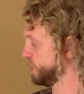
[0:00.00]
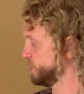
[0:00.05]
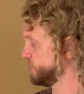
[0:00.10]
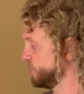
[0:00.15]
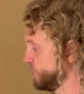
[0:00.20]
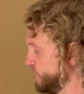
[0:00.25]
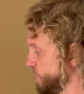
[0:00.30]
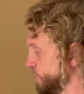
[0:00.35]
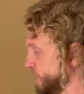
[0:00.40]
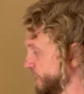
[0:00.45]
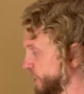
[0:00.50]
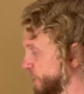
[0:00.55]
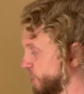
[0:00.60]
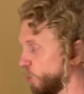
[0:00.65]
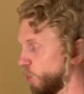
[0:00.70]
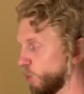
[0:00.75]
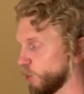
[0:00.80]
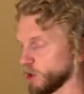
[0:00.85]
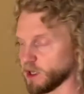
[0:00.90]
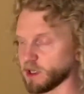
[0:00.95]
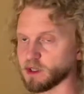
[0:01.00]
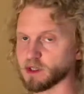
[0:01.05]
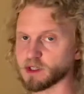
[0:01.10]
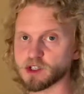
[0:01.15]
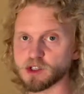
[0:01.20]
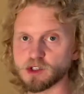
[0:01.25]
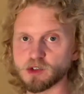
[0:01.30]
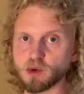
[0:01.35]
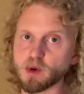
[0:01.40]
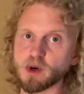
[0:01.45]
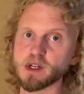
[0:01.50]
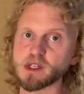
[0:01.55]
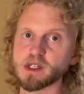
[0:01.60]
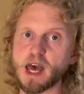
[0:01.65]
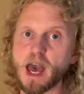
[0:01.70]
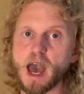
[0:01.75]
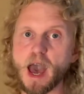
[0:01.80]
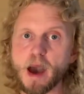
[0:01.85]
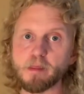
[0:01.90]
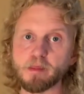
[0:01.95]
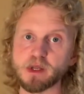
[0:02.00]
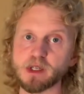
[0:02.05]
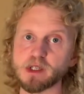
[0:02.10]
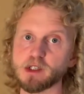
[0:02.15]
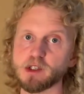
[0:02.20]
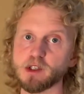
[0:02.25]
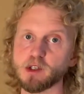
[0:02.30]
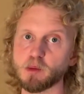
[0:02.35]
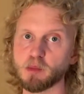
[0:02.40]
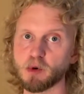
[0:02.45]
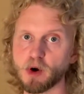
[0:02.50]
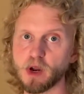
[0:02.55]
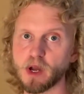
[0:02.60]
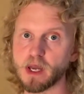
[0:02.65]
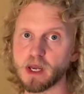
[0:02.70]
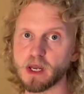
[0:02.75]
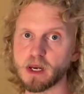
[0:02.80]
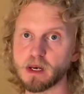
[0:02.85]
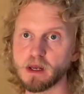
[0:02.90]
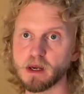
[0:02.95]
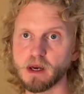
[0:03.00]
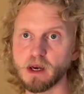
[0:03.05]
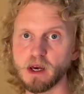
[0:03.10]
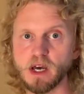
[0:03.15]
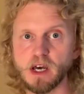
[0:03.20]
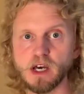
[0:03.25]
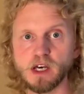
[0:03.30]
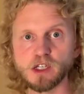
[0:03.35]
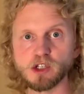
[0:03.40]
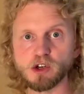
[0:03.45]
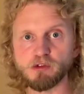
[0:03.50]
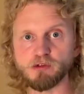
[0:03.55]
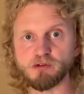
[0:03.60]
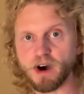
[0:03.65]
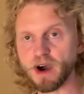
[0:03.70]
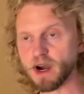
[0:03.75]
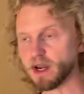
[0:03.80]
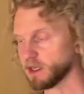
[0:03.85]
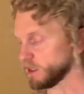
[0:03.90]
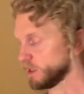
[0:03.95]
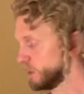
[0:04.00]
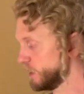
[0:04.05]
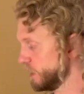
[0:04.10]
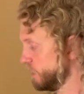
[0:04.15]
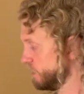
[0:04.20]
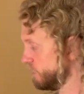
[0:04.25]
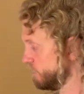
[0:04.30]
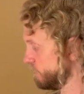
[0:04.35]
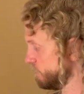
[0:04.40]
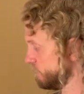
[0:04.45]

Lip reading: sure they're recording this story as it happens in their brain. So finally,